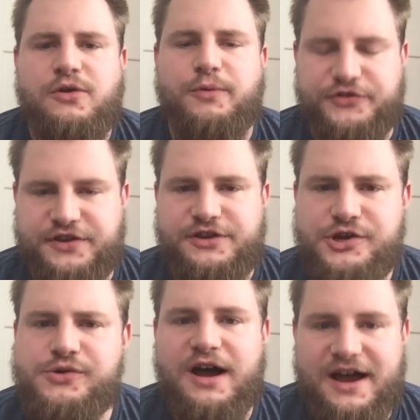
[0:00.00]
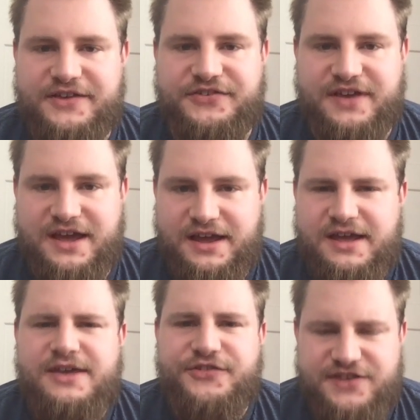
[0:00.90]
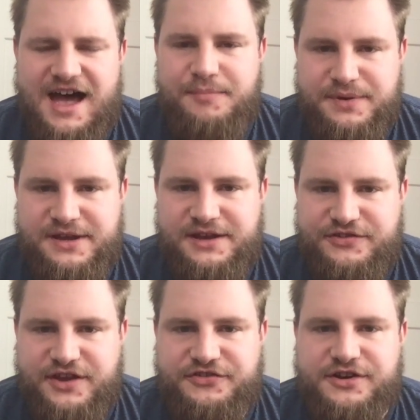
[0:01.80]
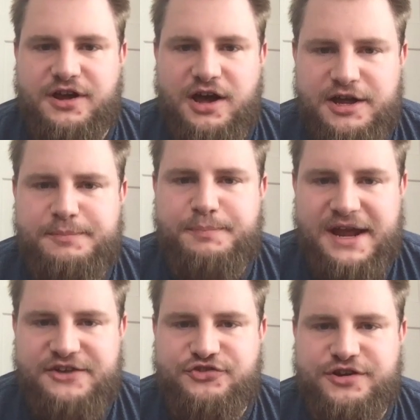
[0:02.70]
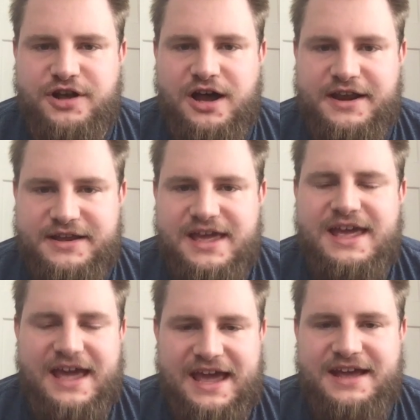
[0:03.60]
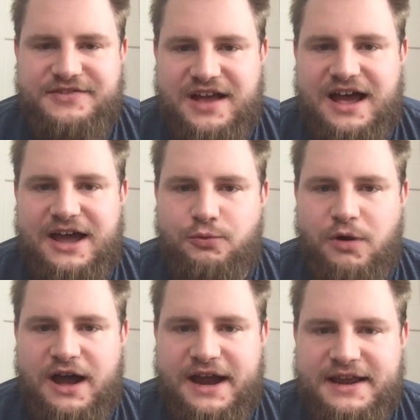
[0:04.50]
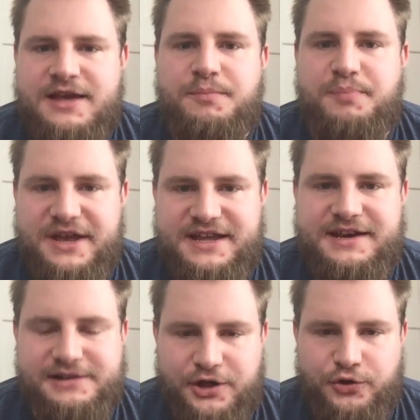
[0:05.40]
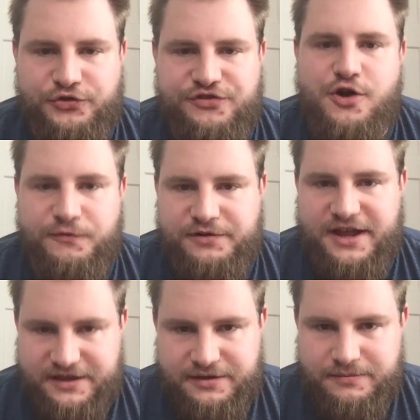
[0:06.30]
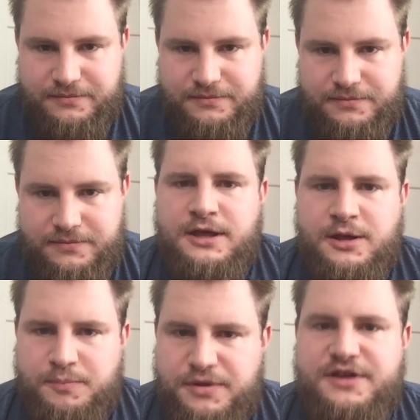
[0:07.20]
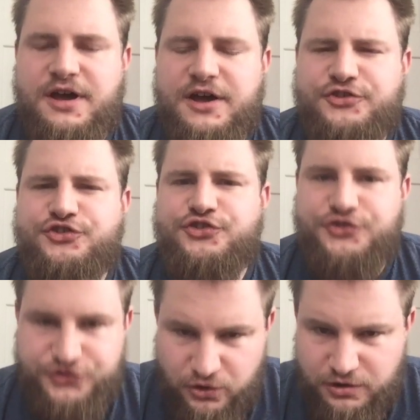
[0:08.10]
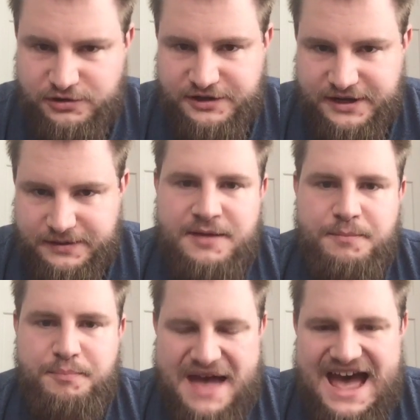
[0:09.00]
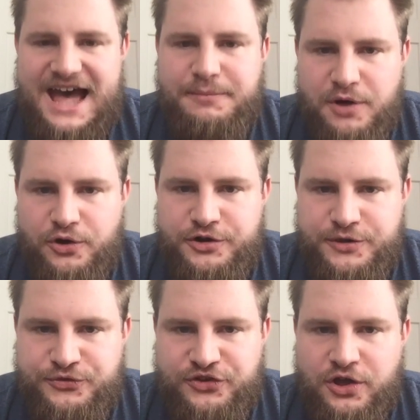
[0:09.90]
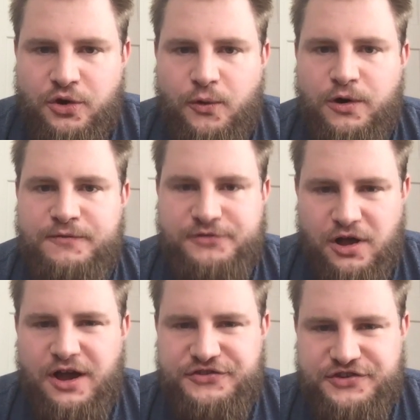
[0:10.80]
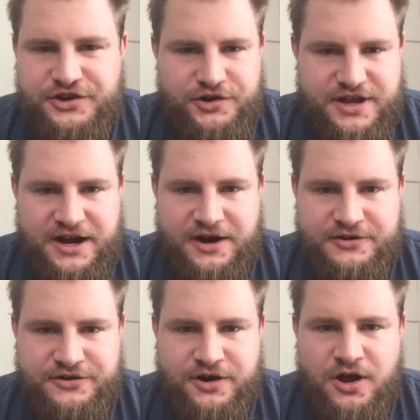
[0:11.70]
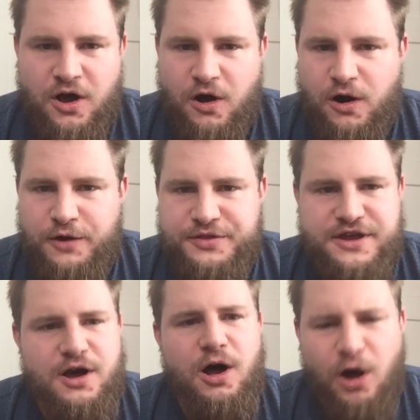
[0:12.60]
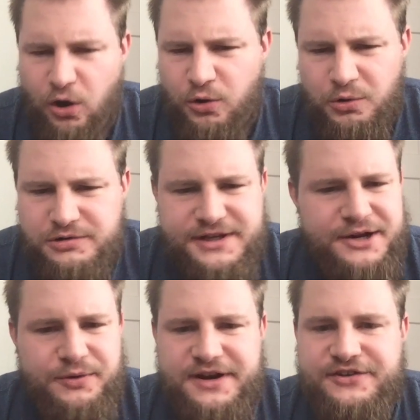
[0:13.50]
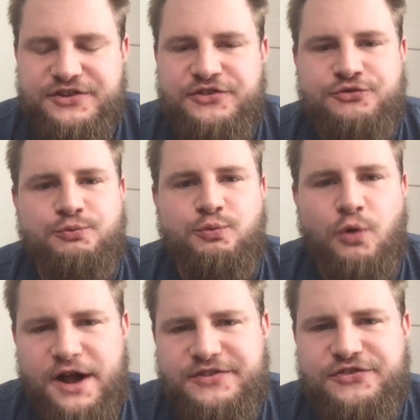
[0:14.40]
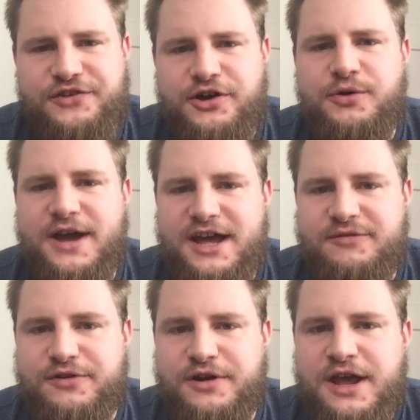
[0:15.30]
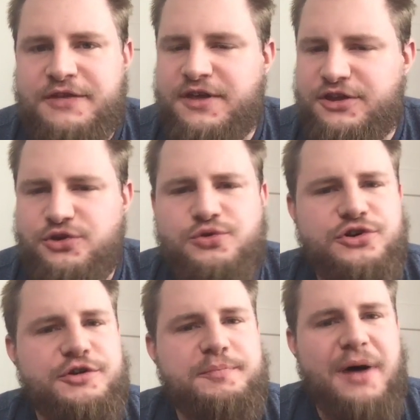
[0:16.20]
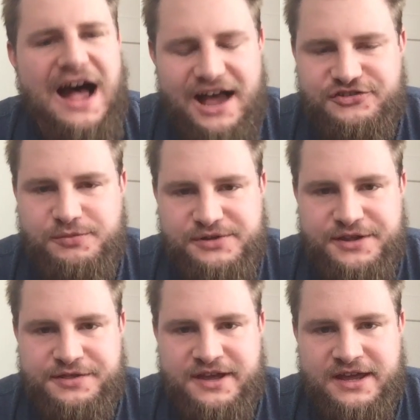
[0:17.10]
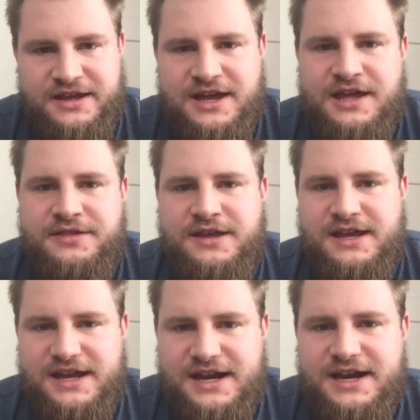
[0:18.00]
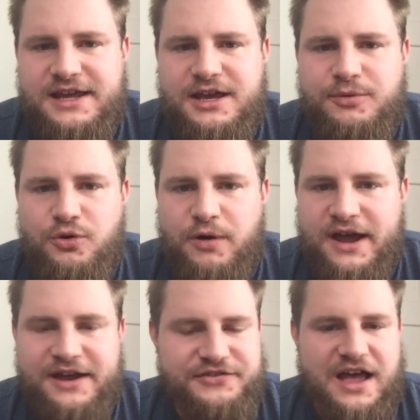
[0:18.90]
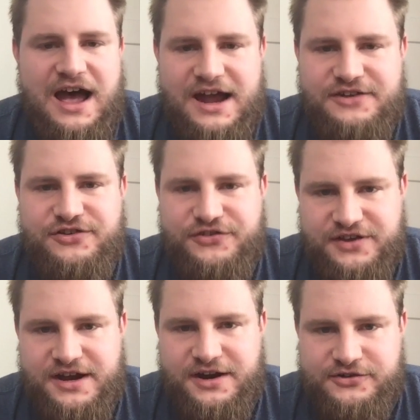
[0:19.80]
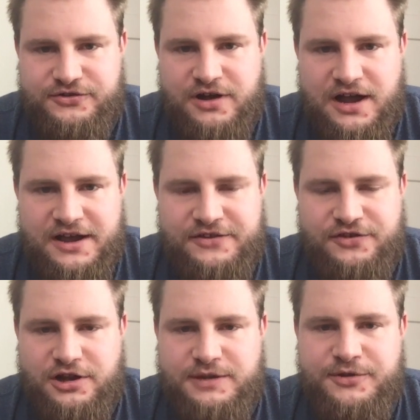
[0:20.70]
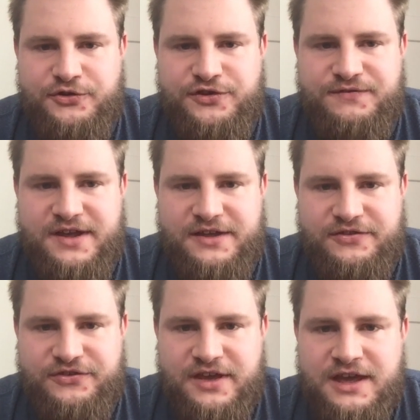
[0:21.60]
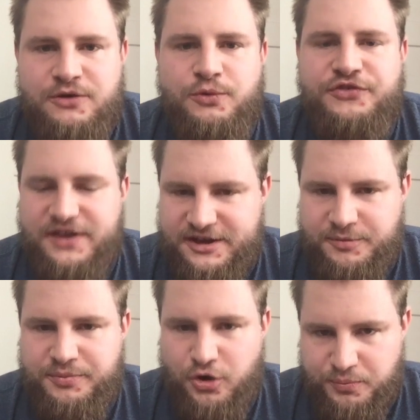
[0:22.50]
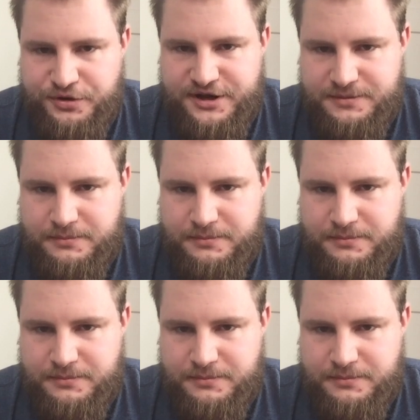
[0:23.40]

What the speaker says: Well, to you I say, stop being such an unpatriotic, anti-white, bigoted little snowflake. Because surely bad motives or flaws in your character are the only reasons whatsoever that you could possibly think that any of the ways that I just characterized all of those events was inappropriate.